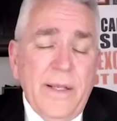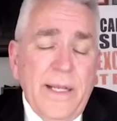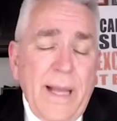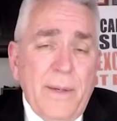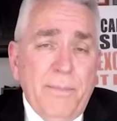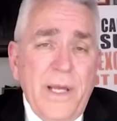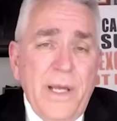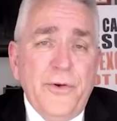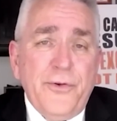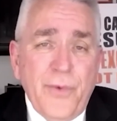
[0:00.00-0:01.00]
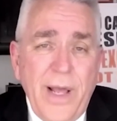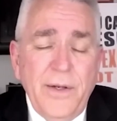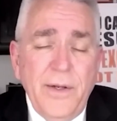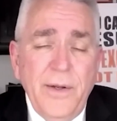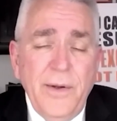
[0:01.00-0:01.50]
And again, I'm going to play the
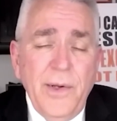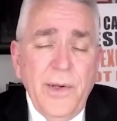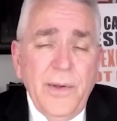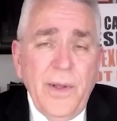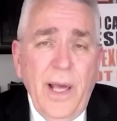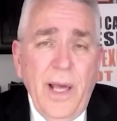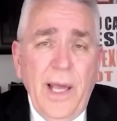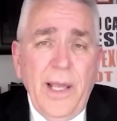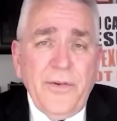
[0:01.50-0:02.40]
trend uh,